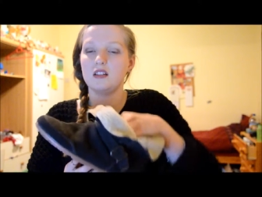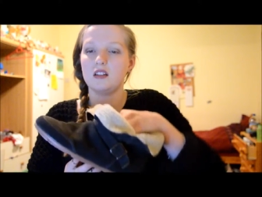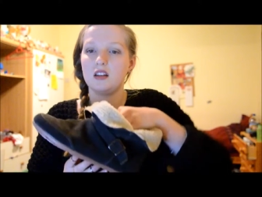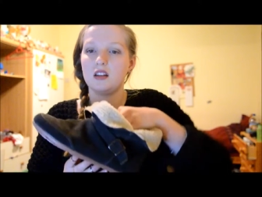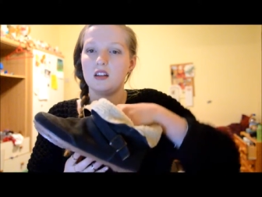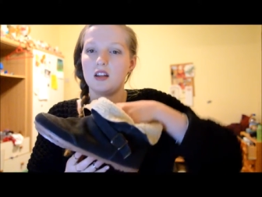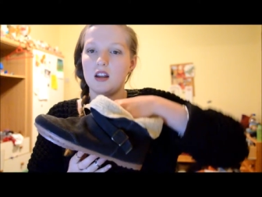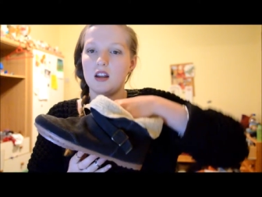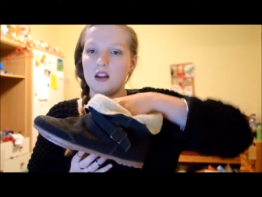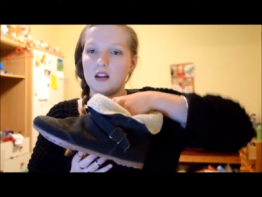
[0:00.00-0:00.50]

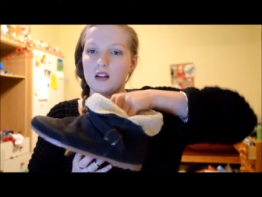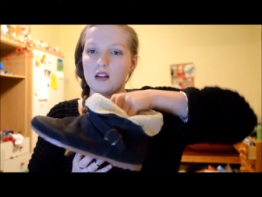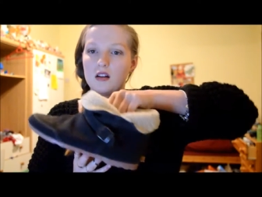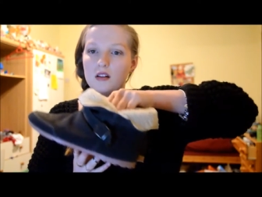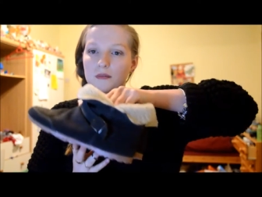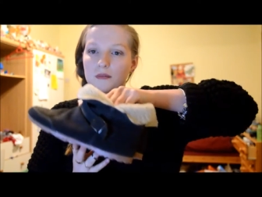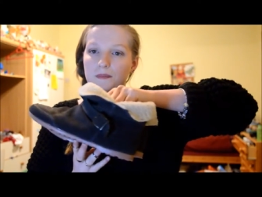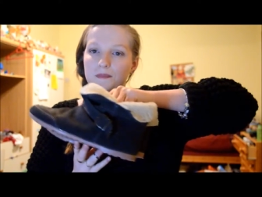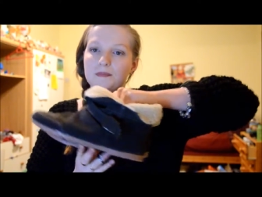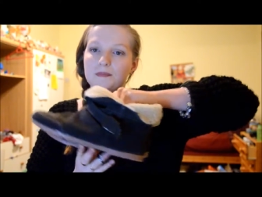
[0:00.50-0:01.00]
And then I
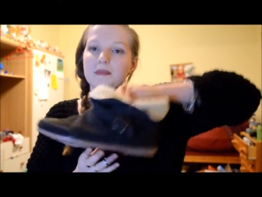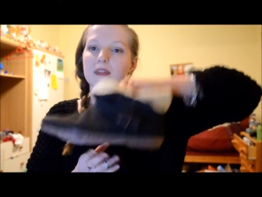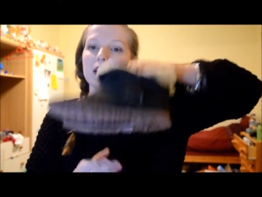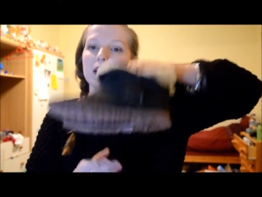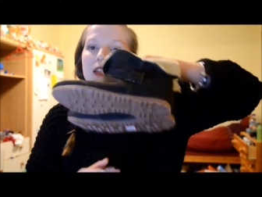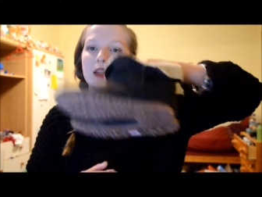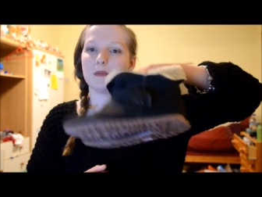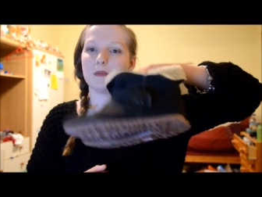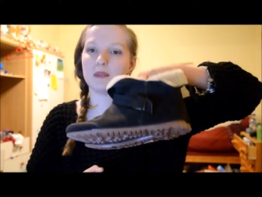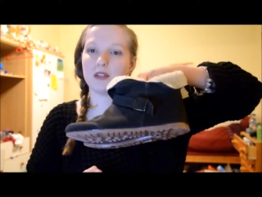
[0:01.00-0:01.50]
got
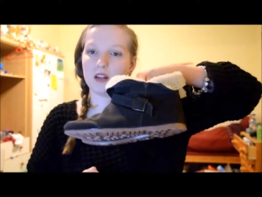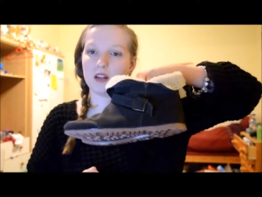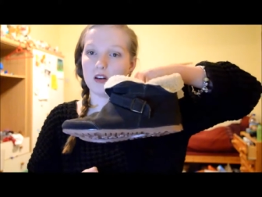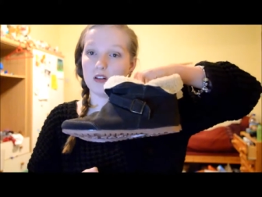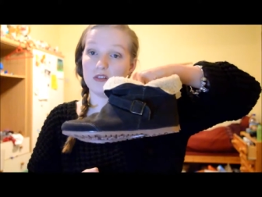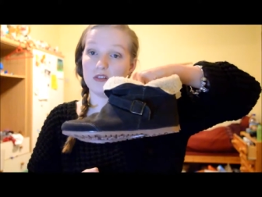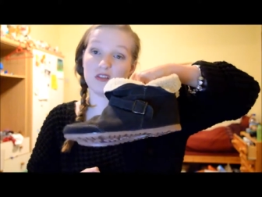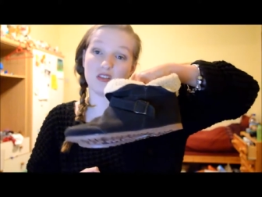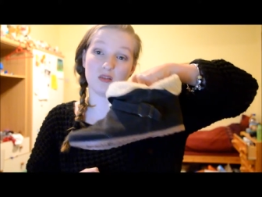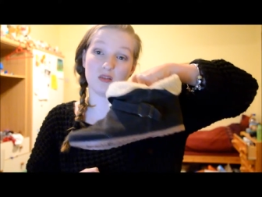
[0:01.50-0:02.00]
10%
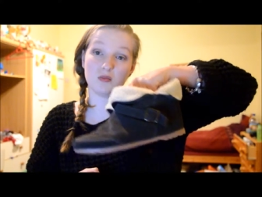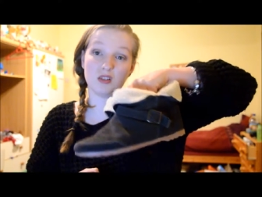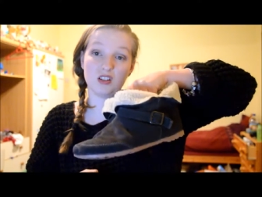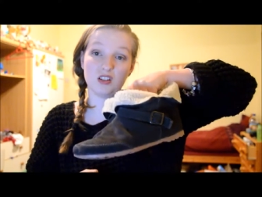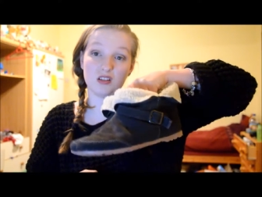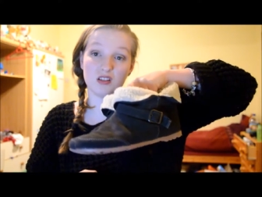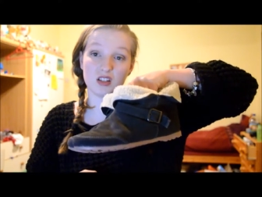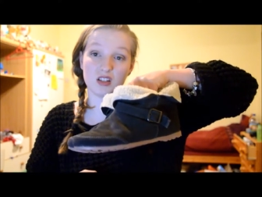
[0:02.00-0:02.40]
off because machine